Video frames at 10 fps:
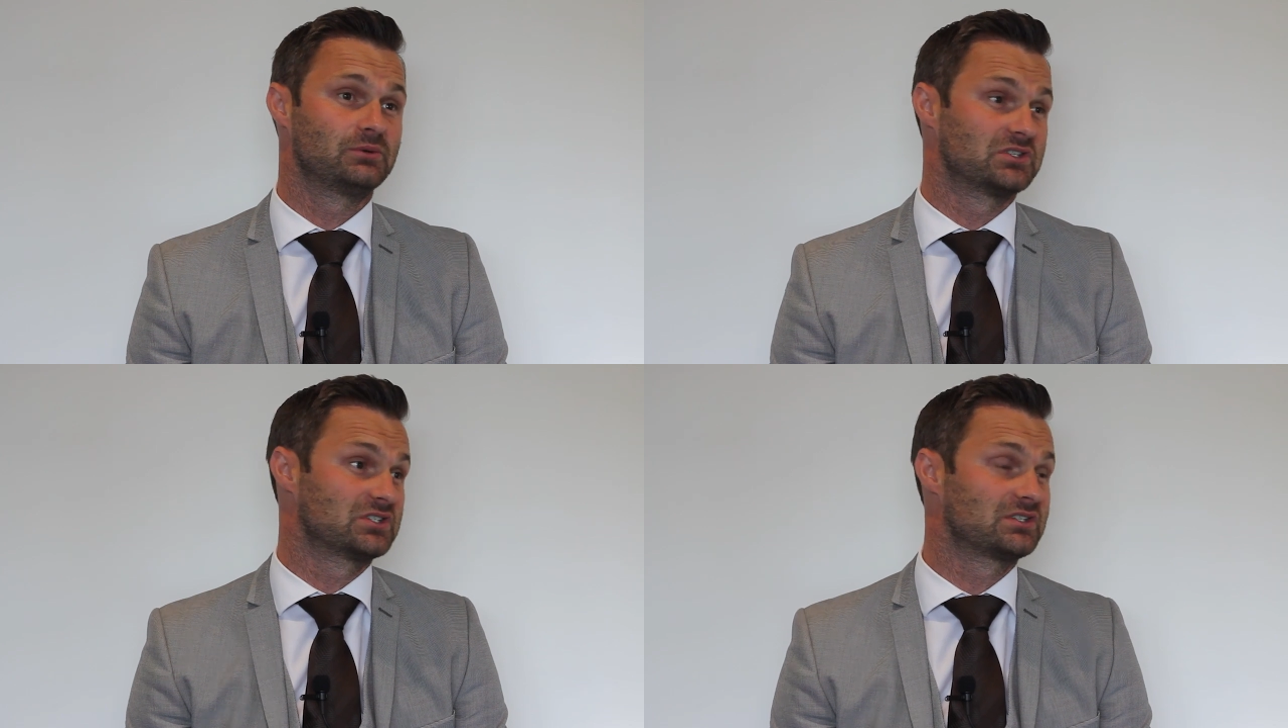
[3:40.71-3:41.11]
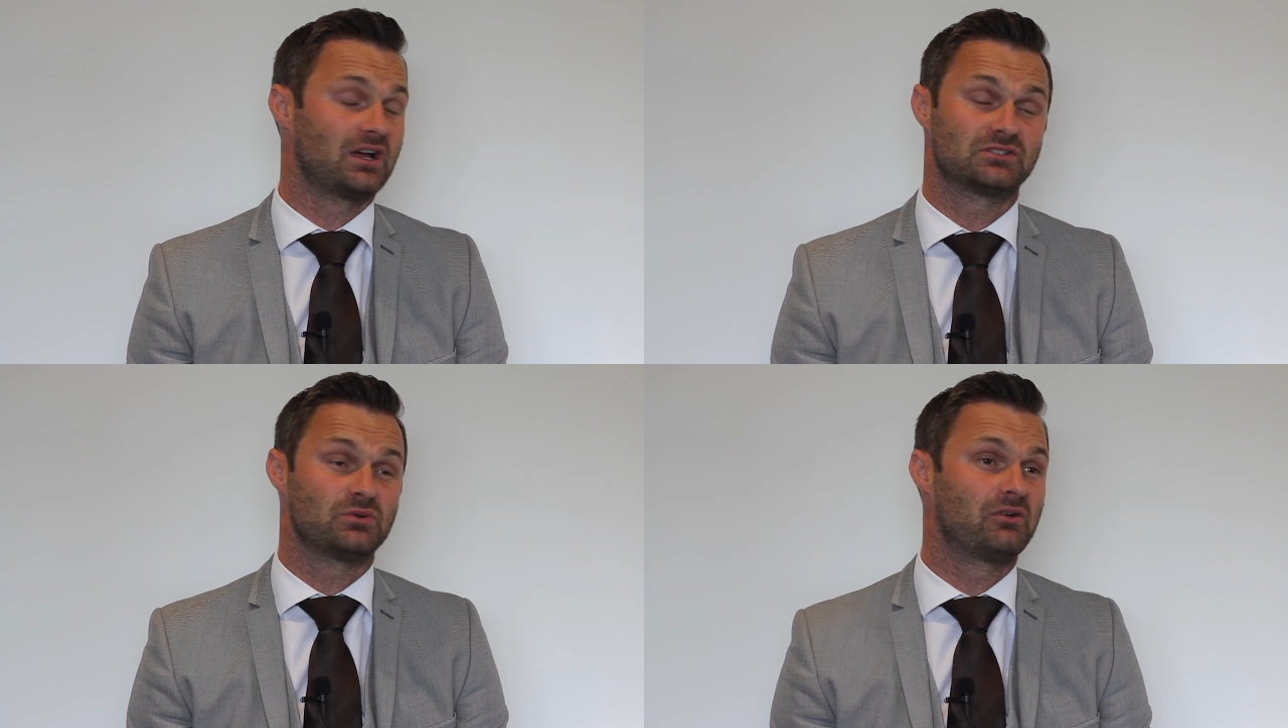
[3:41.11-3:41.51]
We just
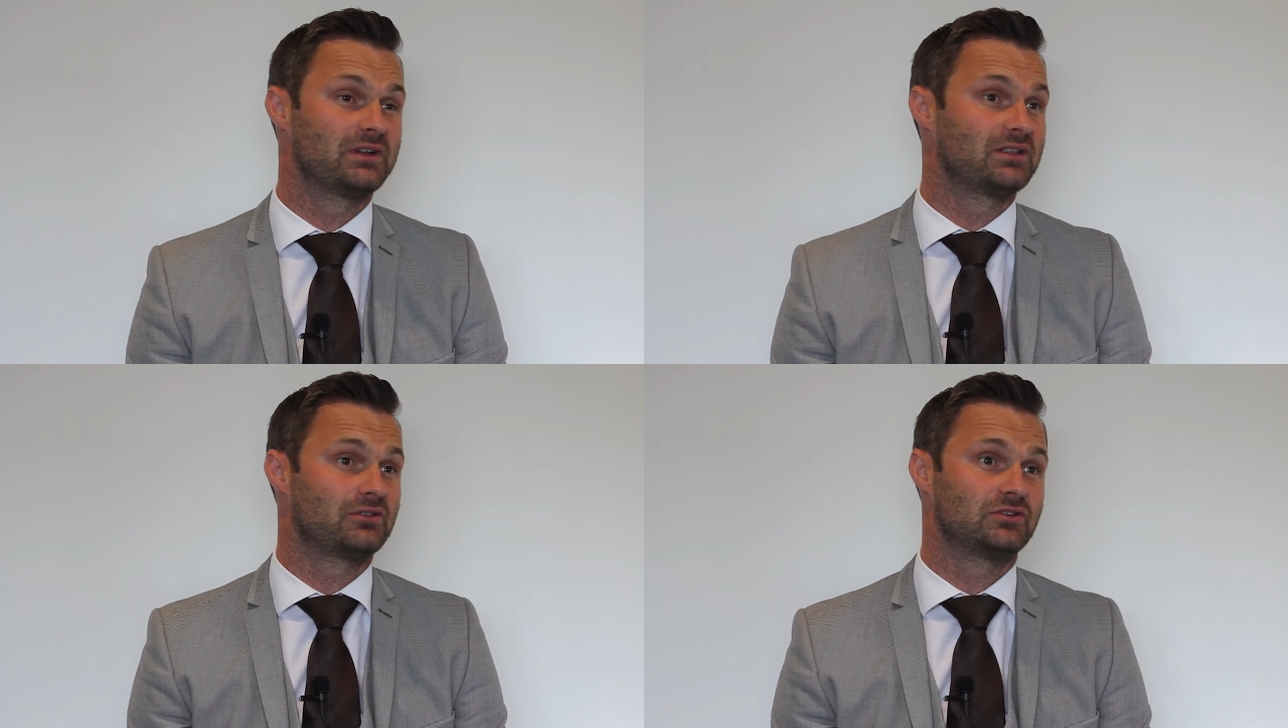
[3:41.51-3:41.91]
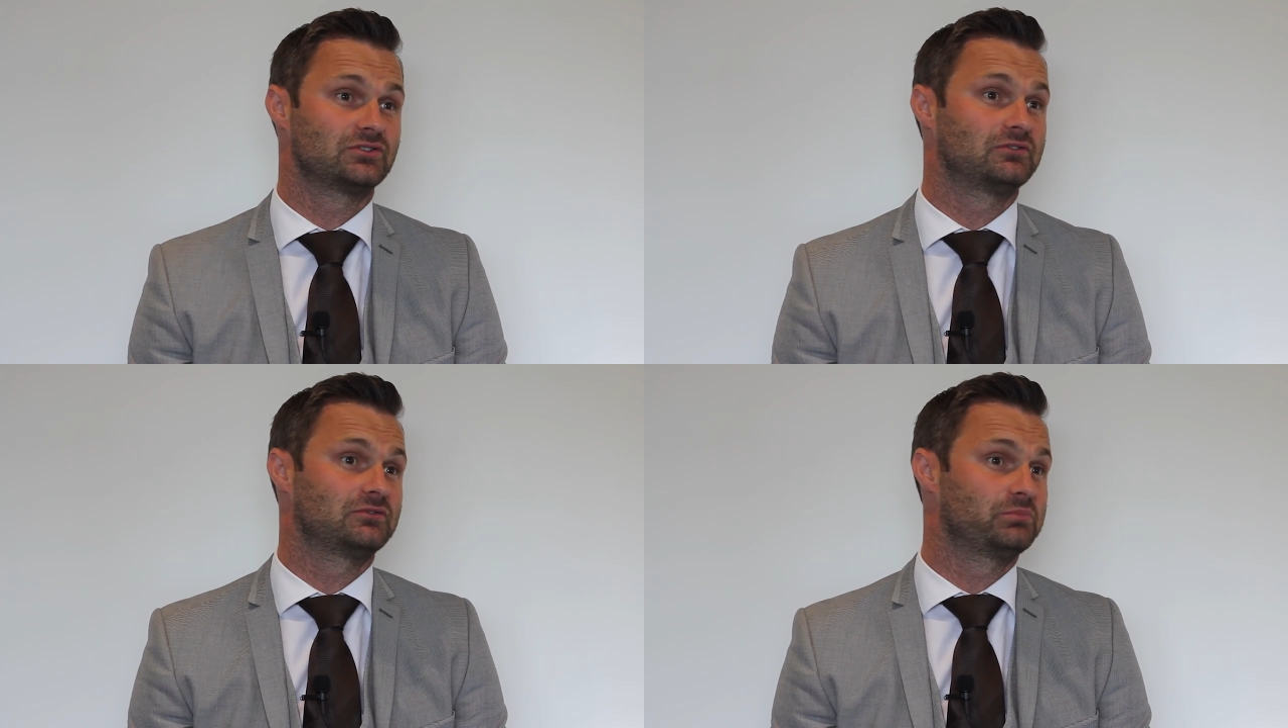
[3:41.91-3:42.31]
stuck to our ethos
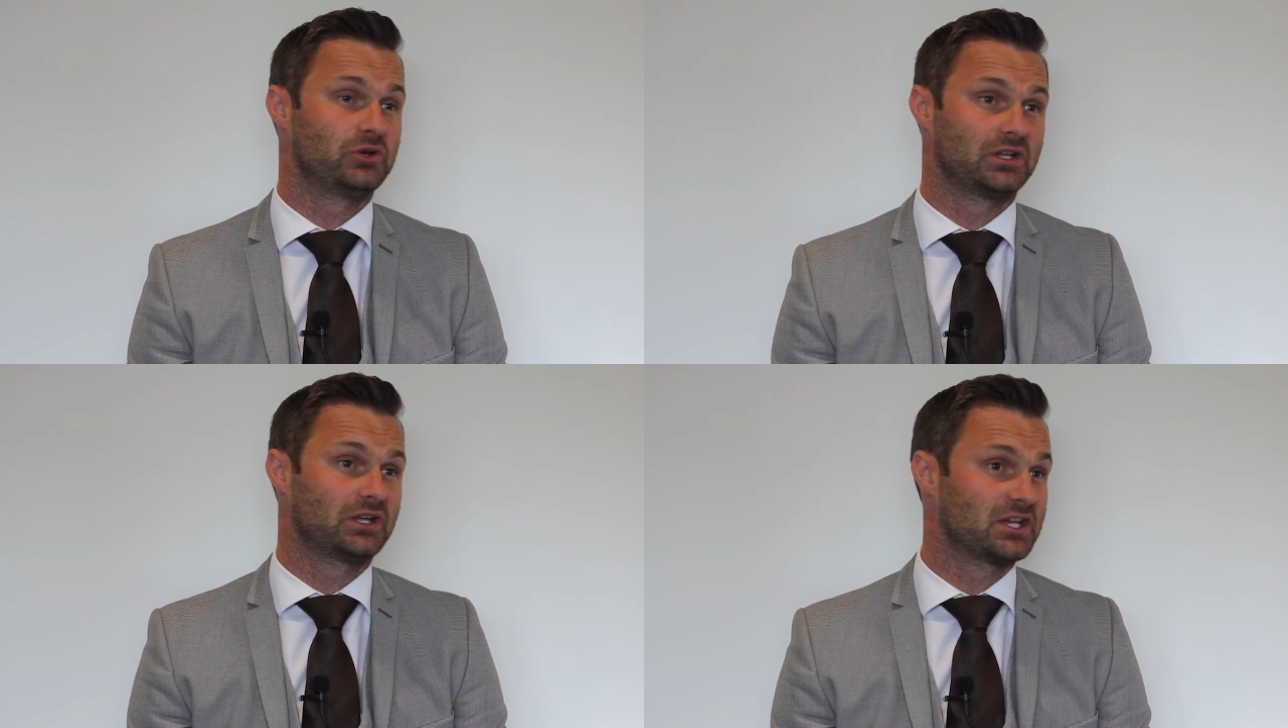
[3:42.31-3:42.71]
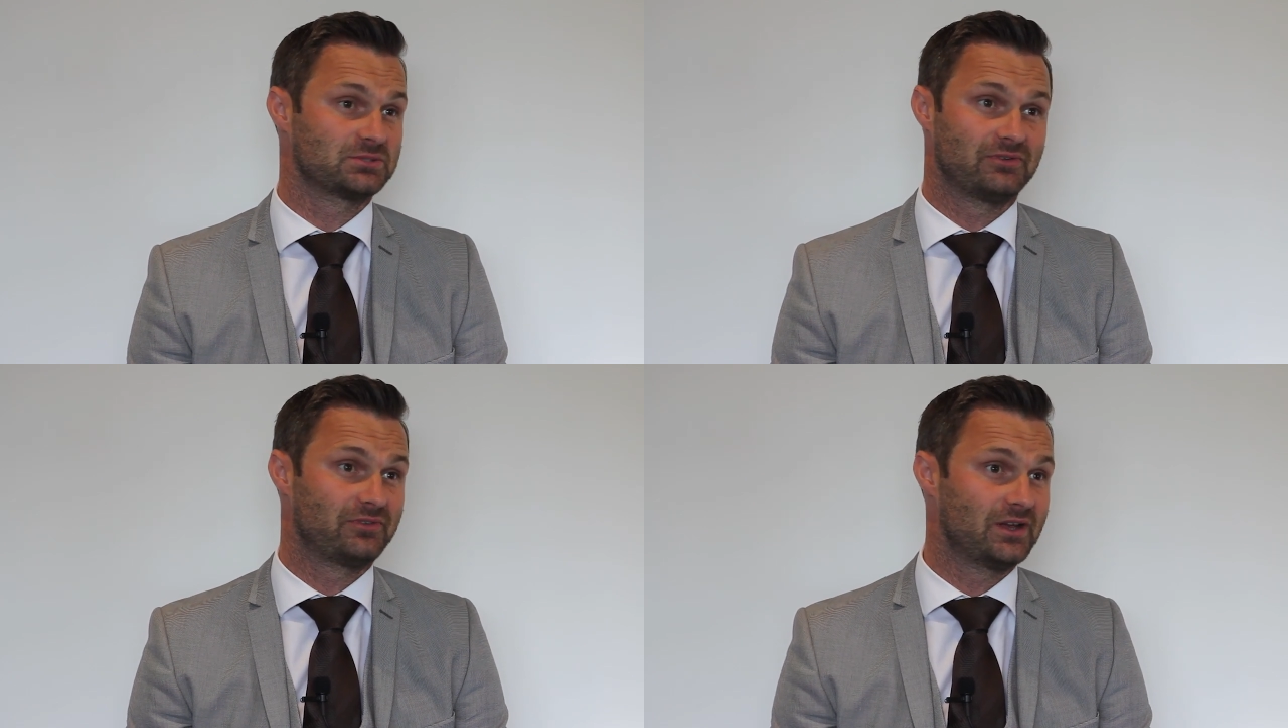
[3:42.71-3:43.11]
of putting the
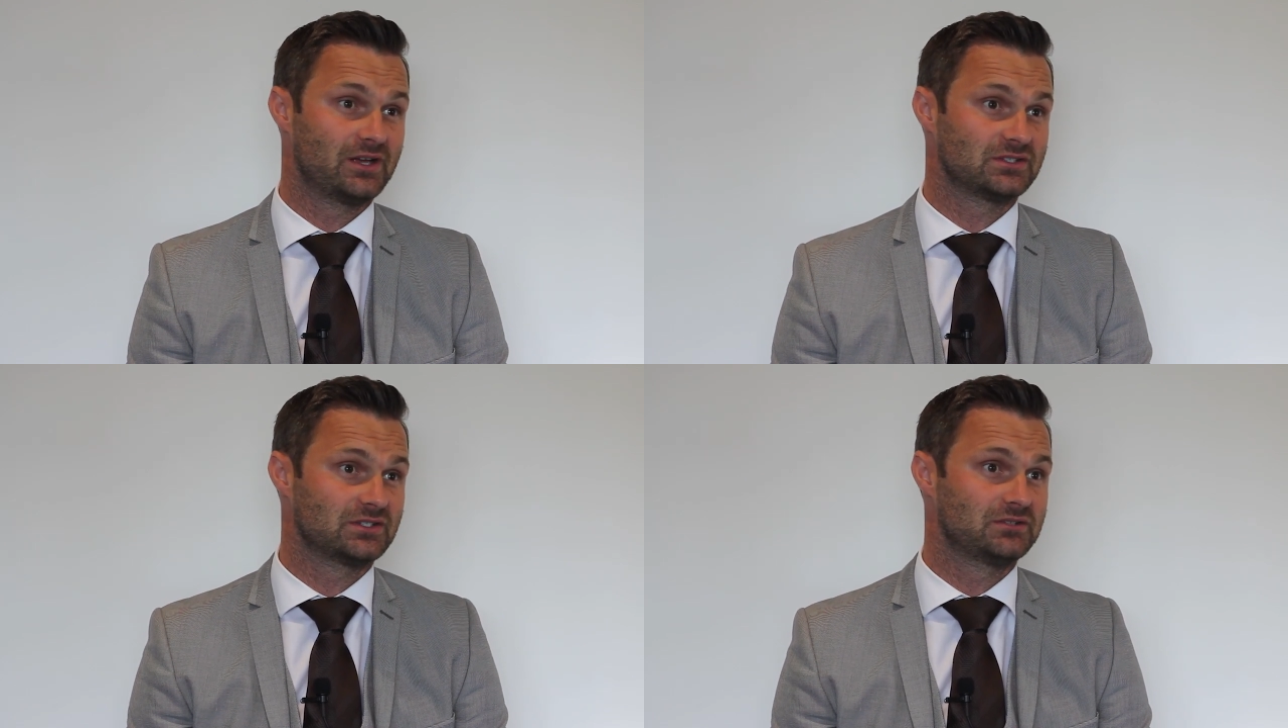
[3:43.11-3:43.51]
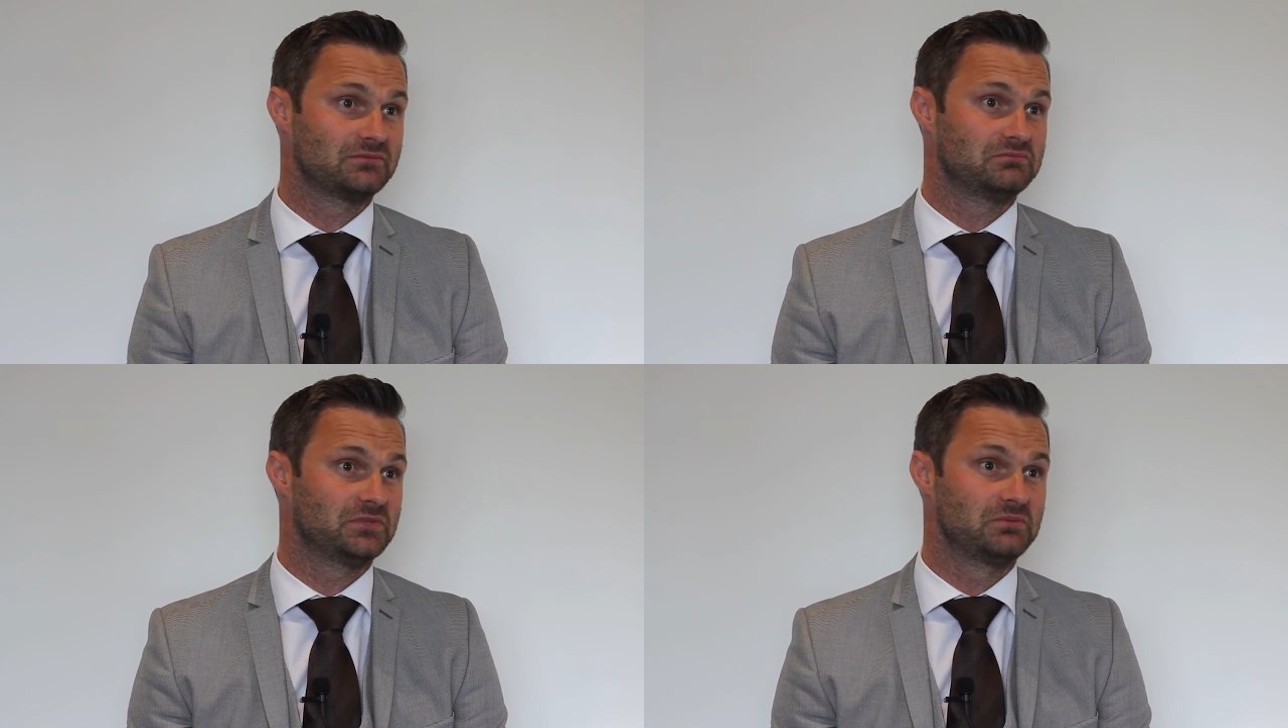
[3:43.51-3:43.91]
customer first
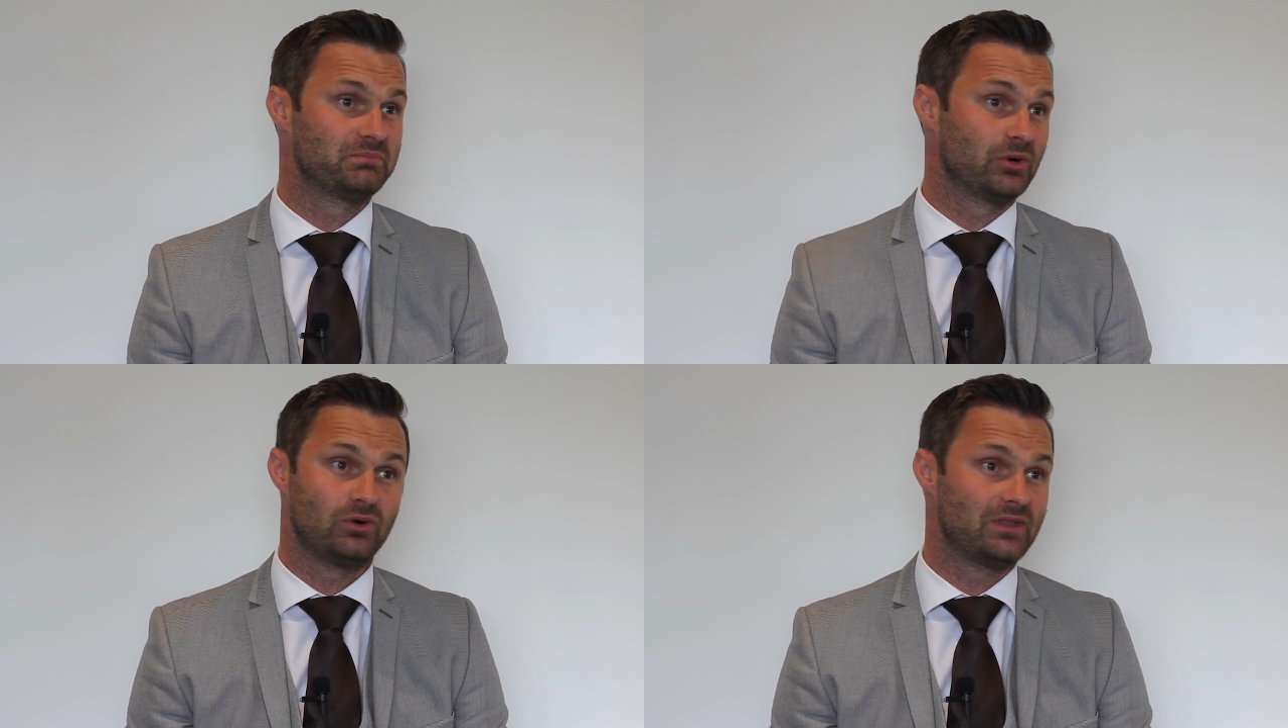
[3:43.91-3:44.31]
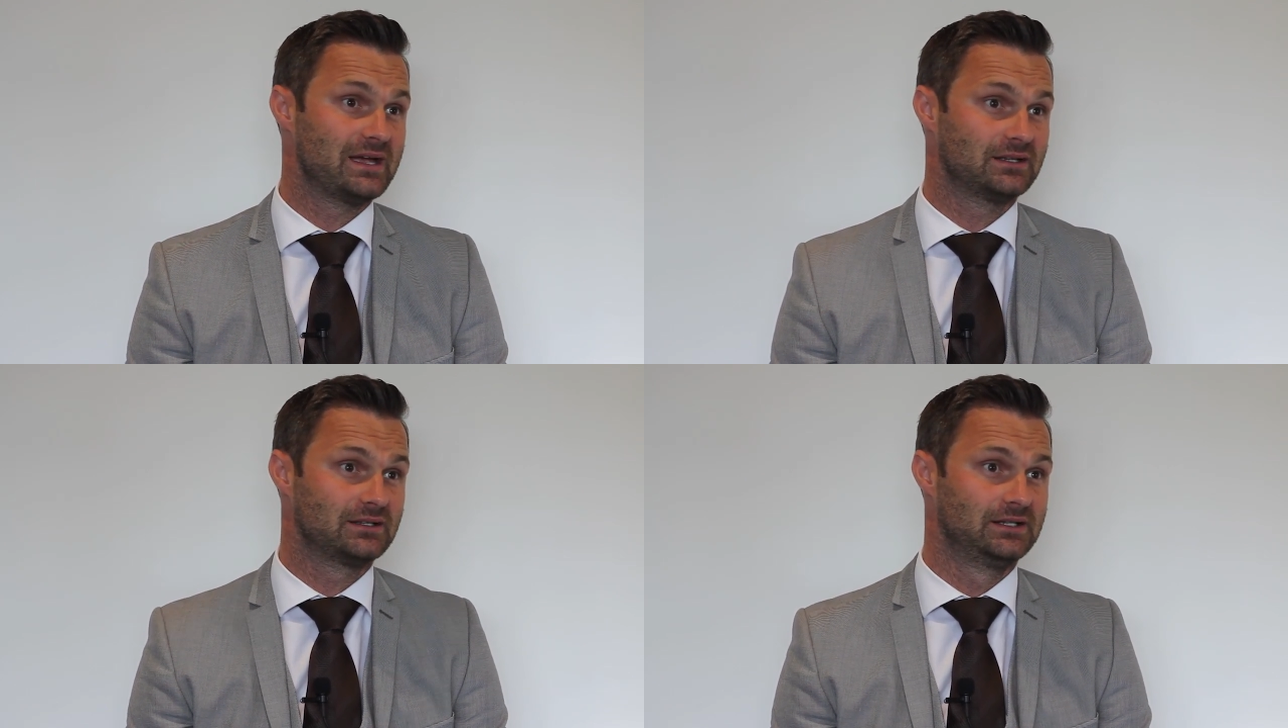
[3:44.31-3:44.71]
and built on that.